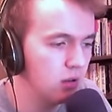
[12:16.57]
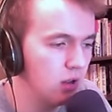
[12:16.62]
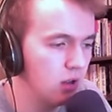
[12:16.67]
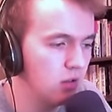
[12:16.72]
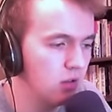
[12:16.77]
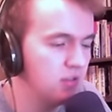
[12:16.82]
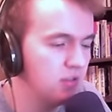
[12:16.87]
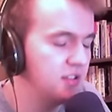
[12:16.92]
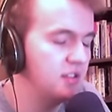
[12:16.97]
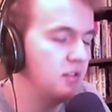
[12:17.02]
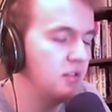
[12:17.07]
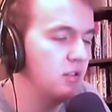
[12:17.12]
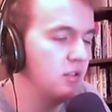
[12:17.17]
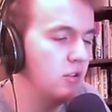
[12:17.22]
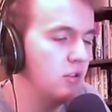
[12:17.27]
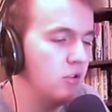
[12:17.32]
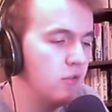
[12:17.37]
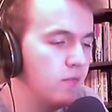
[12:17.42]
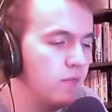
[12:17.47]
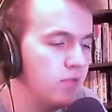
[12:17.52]
I honestly
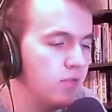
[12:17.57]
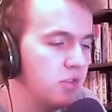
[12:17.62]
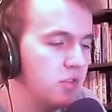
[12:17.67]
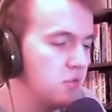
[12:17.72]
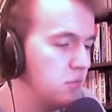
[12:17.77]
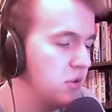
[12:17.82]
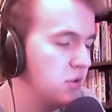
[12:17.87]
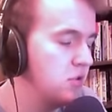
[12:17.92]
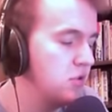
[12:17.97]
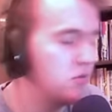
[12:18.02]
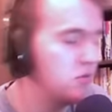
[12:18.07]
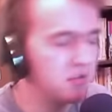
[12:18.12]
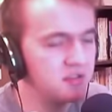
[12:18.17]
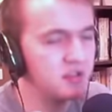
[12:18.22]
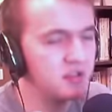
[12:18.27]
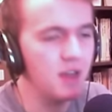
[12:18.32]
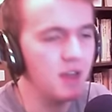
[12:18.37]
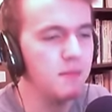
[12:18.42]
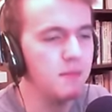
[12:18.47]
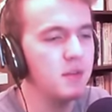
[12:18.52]
thought, when you use
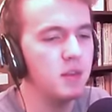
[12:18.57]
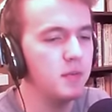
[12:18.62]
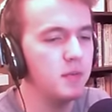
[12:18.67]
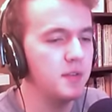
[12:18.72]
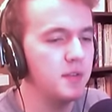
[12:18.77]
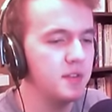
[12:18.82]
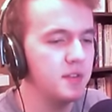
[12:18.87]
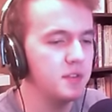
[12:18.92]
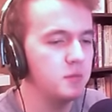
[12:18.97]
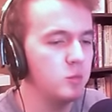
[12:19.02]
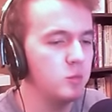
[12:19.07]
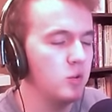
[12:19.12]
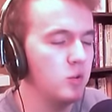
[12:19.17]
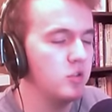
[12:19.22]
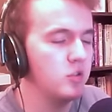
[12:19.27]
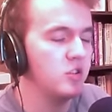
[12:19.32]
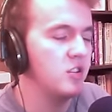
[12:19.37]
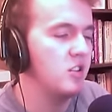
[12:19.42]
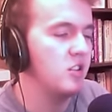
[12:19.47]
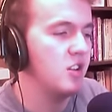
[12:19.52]
that many pieces of
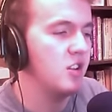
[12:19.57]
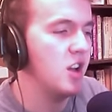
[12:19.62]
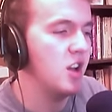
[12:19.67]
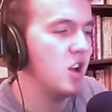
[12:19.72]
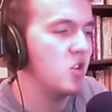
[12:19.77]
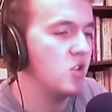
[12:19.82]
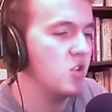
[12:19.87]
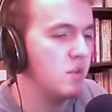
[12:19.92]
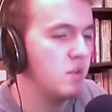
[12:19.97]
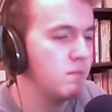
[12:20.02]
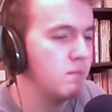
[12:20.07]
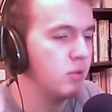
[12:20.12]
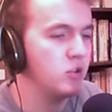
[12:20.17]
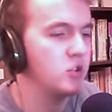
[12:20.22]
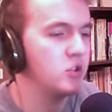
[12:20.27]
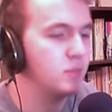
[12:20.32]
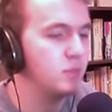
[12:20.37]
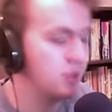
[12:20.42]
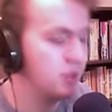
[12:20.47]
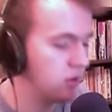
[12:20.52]
wood, how could it
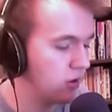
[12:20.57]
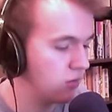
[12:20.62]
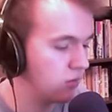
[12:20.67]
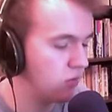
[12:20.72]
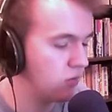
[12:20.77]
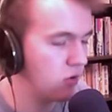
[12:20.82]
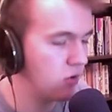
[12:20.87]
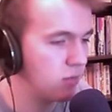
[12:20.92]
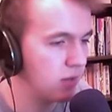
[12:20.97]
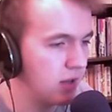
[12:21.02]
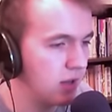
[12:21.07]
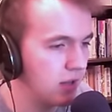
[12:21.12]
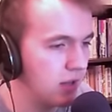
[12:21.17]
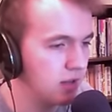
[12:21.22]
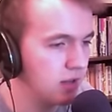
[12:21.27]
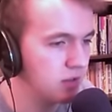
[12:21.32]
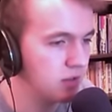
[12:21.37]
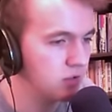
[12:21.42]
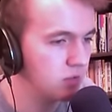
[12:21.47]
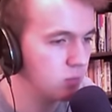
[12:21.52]
possibly go wrong? But I
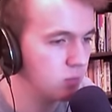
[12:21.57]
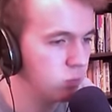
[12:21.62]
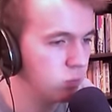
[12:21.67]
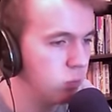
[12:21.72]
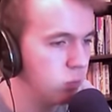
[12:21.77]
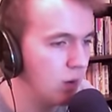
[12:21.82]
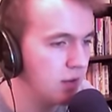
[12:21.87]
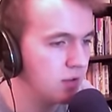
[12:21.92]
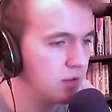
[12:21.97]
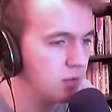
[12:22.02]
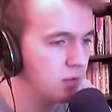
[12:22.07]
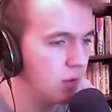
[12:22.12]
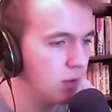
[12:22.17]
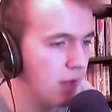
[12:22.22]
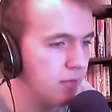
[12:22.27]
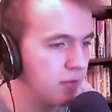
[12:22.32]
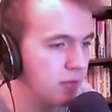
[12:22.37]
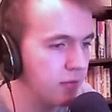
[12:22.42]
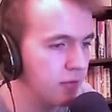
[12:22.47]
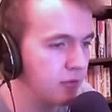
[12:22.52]
guess it's just way too
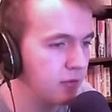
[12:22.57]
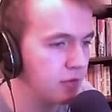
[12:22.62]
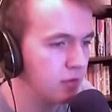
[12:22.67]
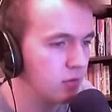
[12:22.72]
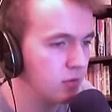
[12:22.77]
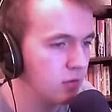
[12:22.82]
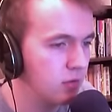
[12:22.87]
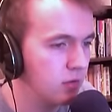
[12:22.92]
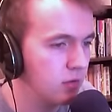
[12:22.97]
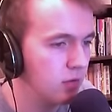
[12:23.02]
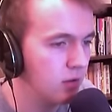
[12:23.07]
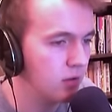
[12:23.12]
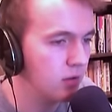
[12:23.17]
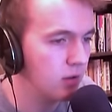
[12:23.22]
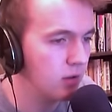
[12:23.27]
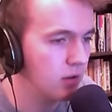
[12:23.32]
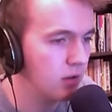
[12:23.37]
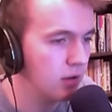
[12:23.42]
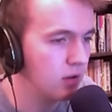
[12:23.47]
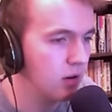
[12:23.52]
heavy for its own...
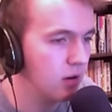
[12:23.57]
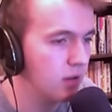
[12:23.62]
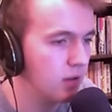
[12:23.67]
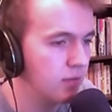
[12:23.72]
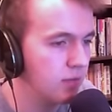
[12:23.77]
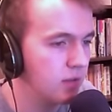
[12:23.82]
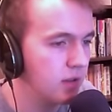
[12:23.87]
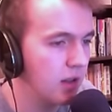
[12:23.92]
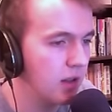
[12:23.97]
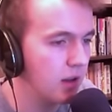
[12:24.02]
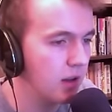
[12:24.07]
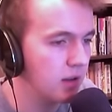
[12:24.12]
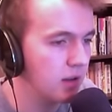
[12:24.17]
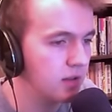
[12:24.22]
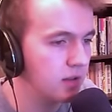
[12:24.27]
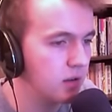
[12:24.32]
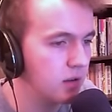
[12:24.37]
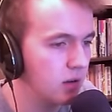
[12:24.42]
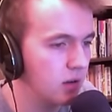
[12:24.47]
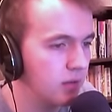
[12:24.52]
It can't even... Yeah, I guess
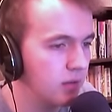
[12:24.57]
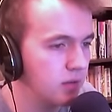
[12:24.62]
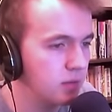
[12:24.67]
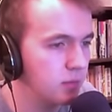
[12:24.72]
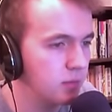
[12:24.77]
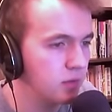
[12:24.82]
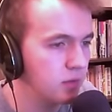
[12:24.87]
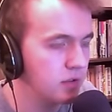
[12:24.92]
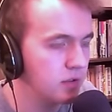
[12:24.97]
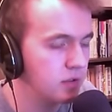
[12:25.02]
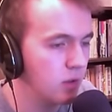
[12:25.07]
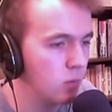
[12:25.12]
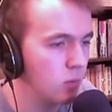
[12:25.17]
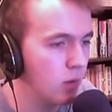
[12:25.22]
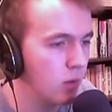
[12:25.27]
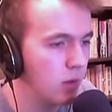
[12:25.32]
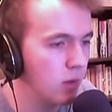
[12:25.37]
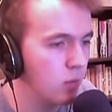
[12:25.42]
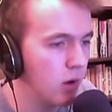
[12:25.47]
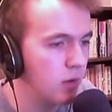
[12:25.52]
it can't even support its own
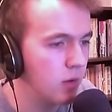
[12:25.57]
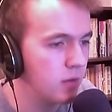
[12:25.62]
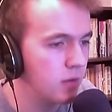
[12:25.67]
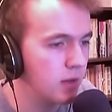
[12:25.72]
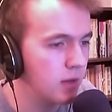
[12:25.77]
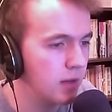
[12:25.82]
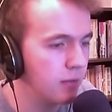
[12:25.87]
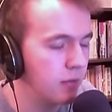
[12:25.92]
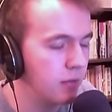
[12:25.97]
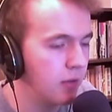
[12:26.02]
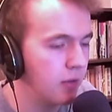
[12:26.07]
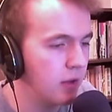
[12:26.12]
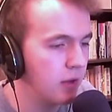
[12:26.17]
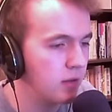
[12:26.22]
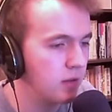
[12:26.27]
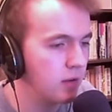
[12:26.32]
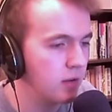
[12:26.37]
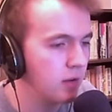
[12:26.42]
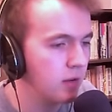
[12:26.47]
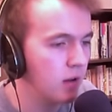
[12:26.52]
weight. Why won't the level fail
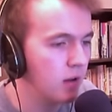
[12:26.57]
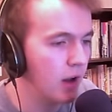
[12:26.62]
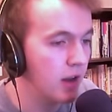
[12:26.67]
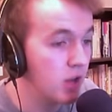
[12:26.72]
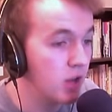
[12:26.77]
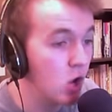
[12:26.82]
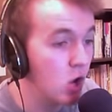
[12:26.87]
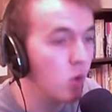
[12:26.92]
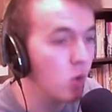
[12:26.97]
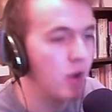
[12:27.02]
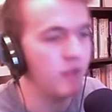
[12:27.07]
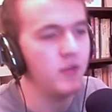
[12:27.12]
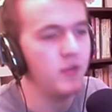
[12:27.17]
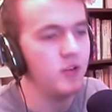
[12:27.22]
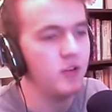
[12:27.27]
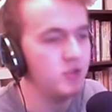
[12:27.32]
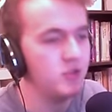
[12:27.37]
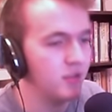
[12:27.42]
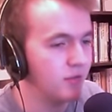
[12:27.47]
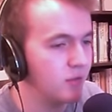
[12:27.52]
thing... I know I
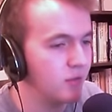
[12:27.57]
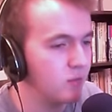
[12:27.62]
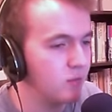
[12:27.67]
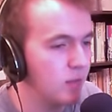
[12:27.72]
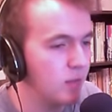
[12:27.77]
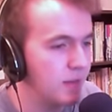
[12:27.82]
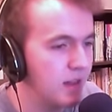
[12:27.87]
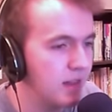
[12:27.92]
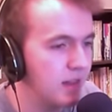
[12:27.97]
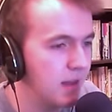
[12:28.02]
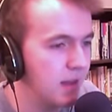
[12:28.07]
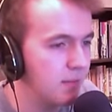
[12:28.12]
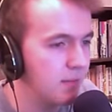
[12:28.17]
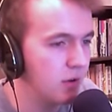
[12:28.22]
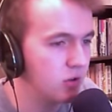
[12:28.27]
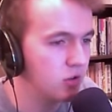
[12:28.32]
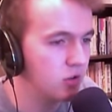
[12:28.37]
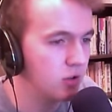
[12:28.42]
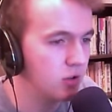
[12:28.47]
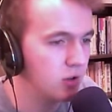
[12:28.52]
failed. You don't have to rub it in that
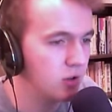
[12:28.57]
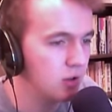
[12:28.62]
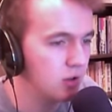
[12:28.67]
much.